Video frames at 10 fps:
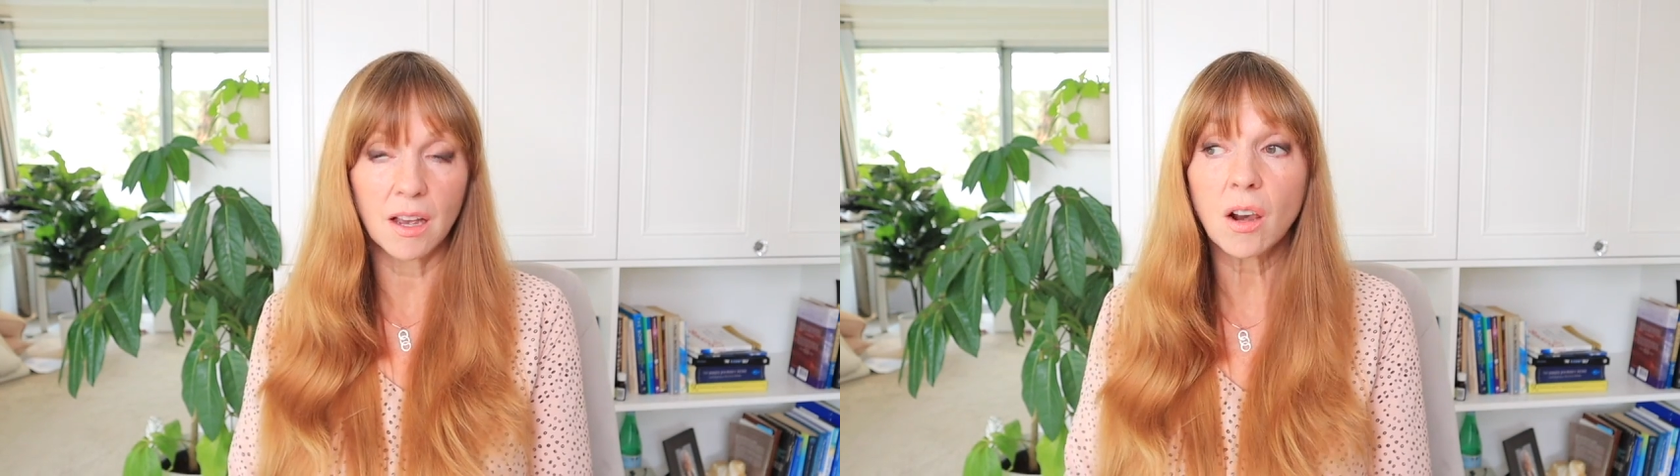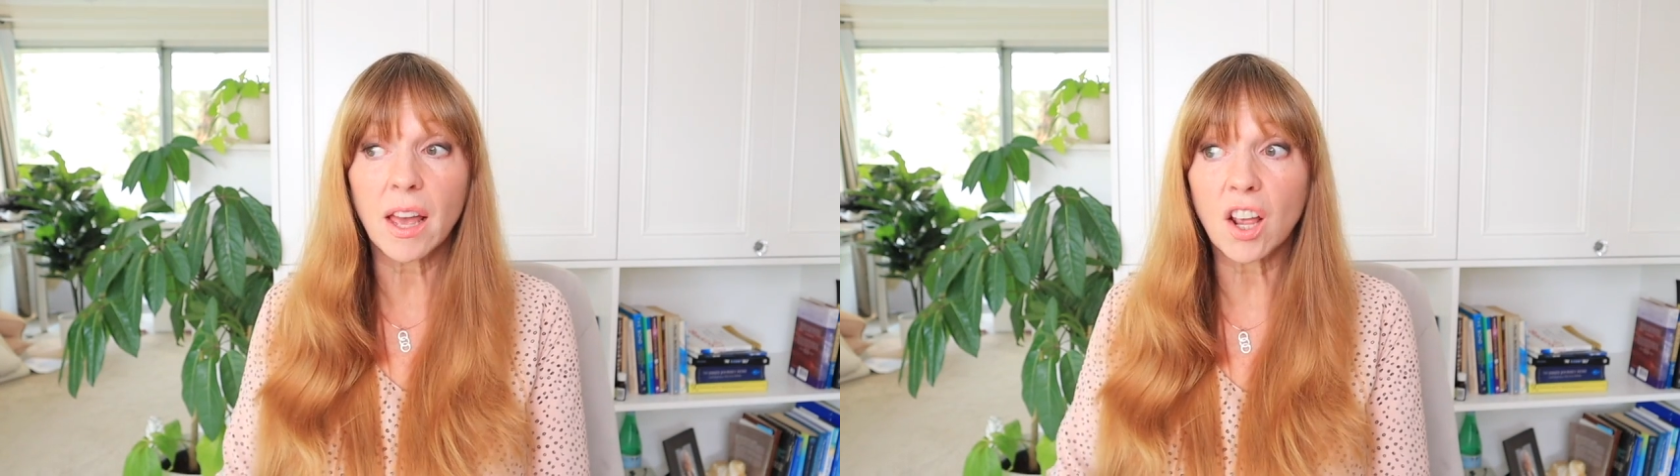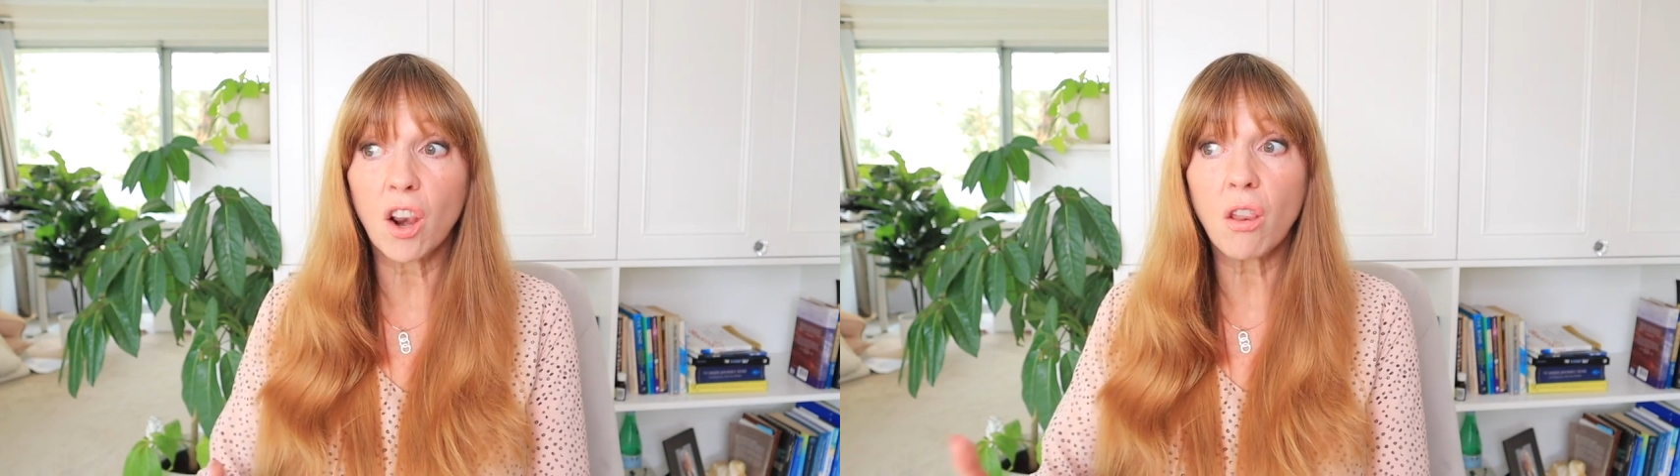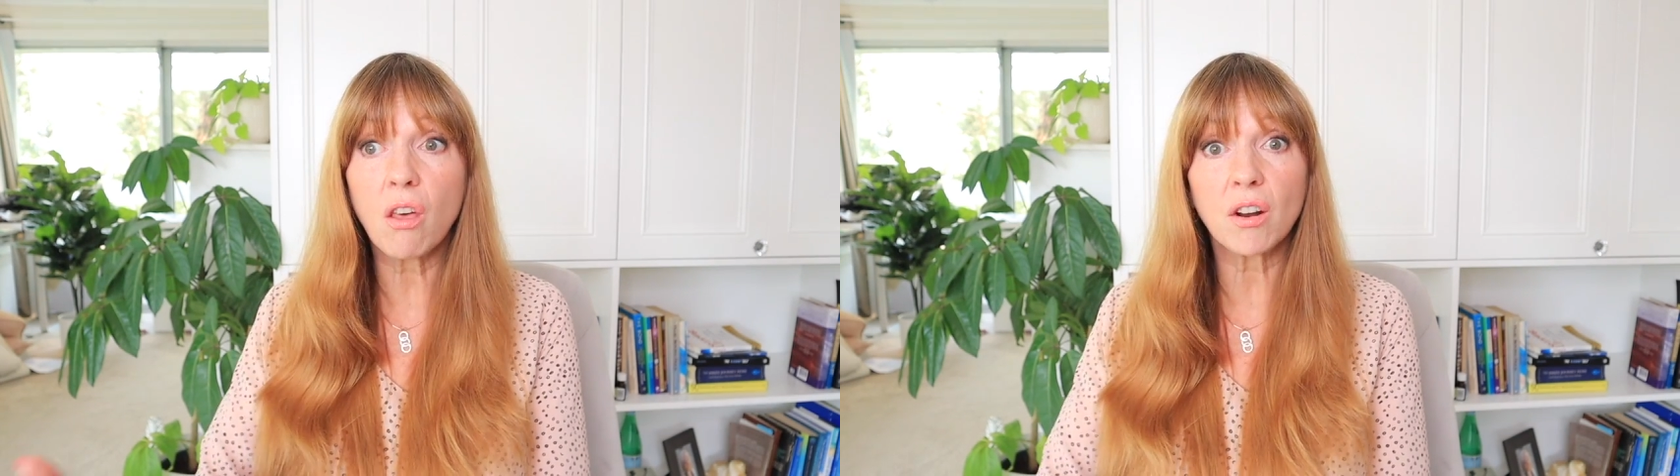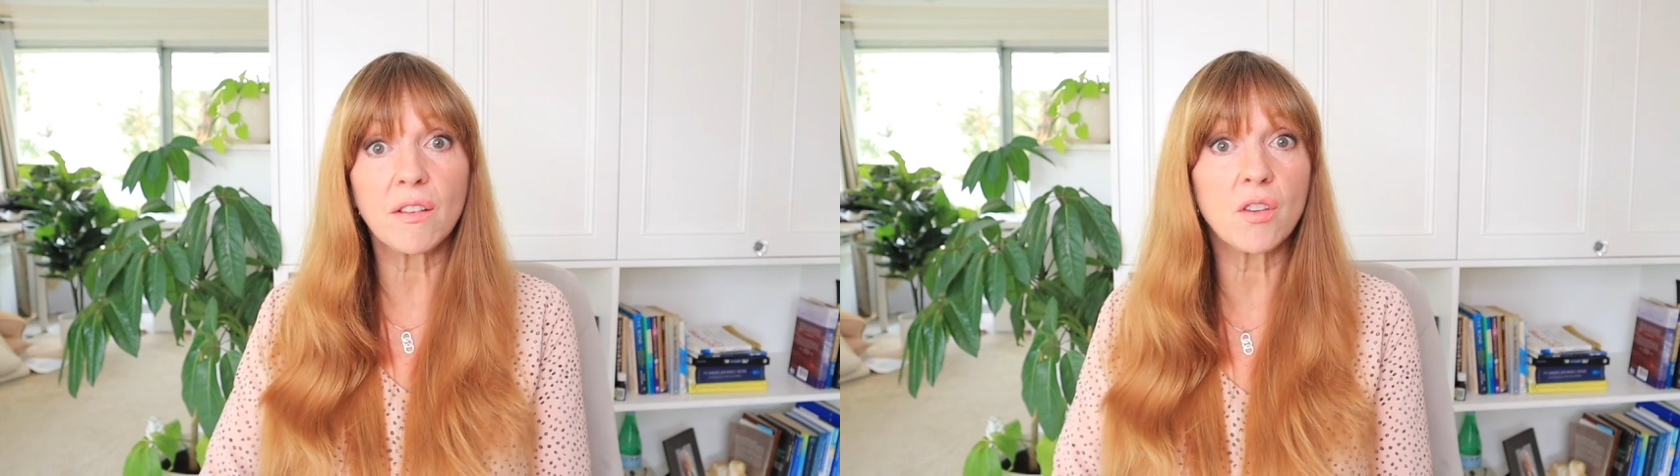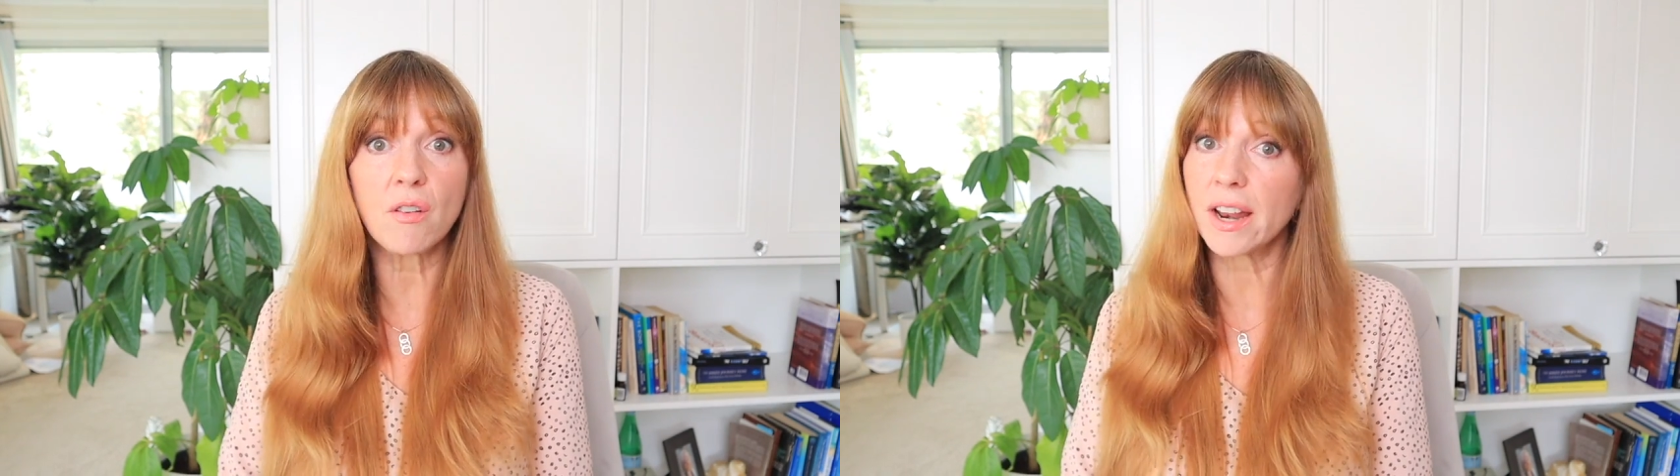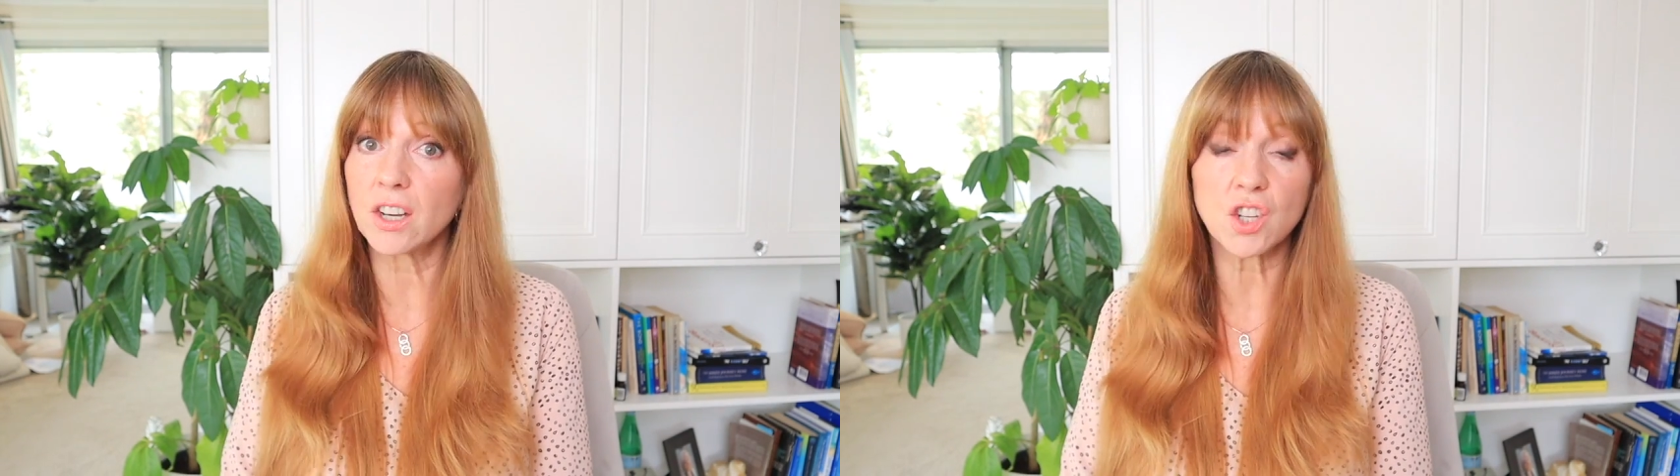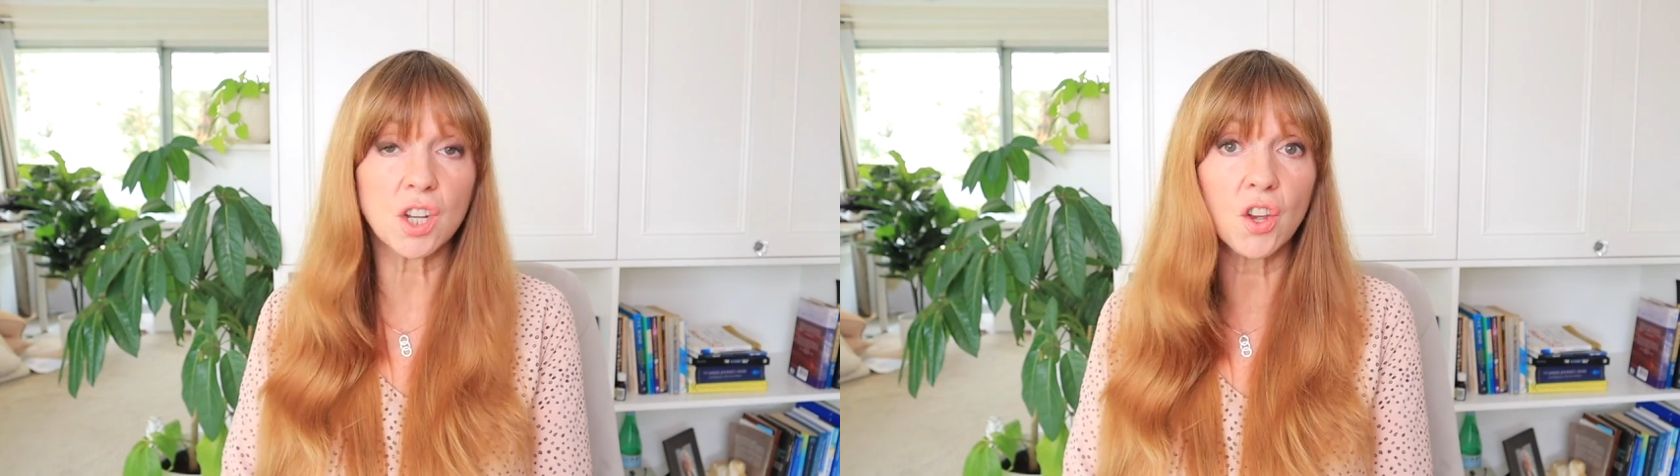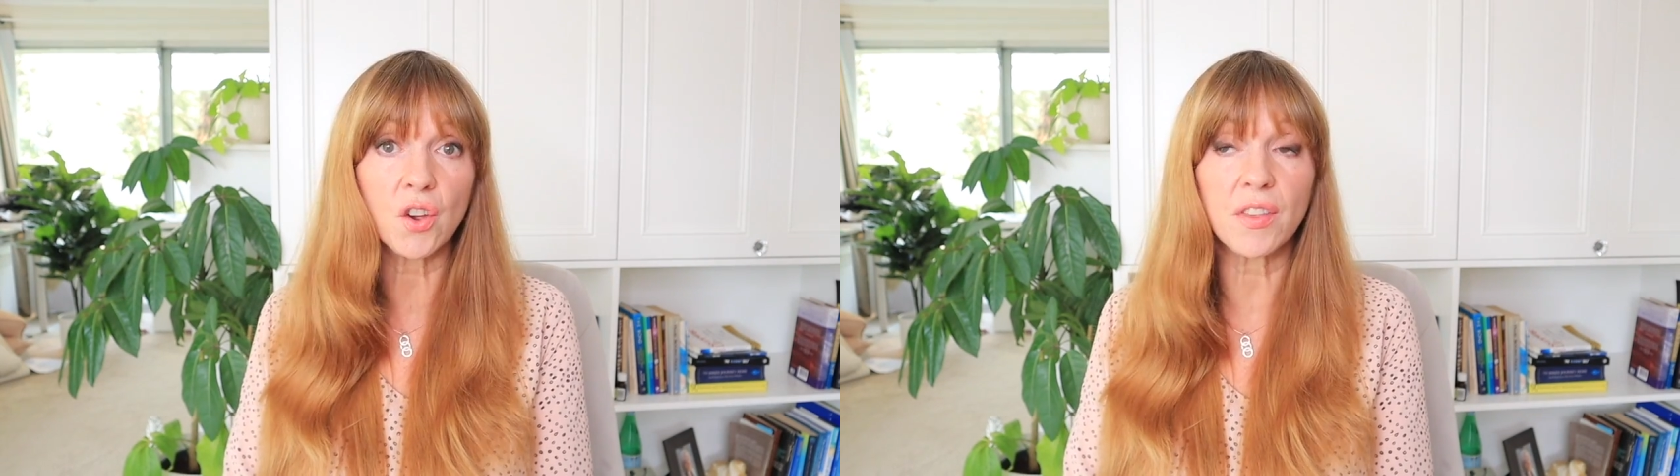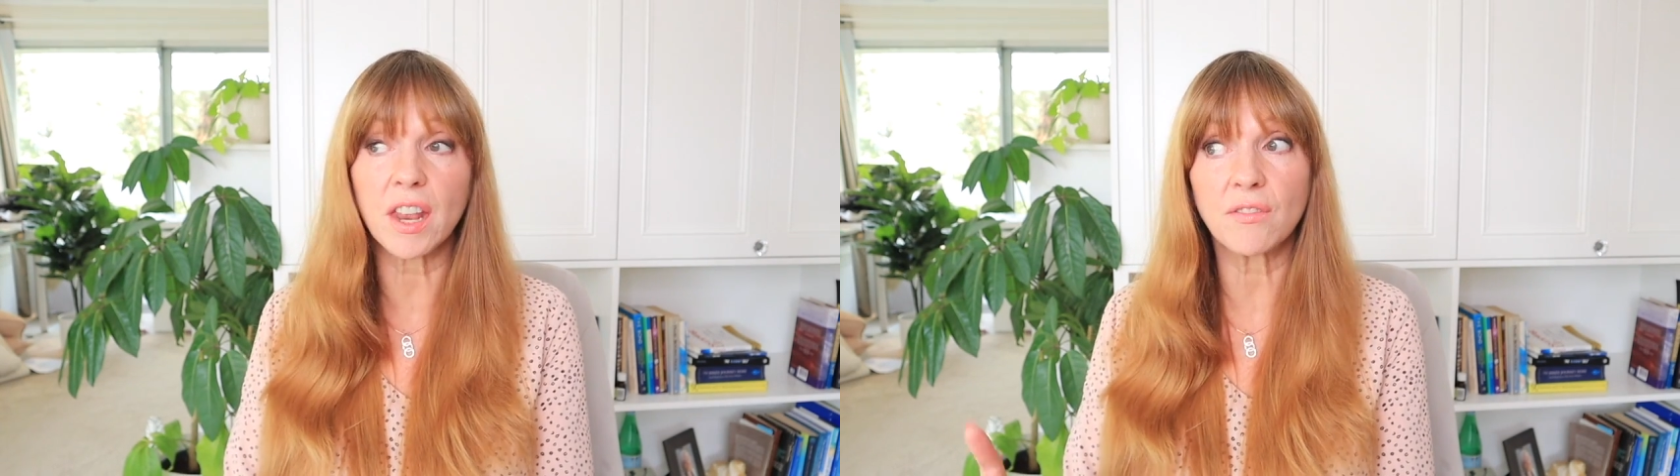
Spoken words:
like a lot of your energy can go there.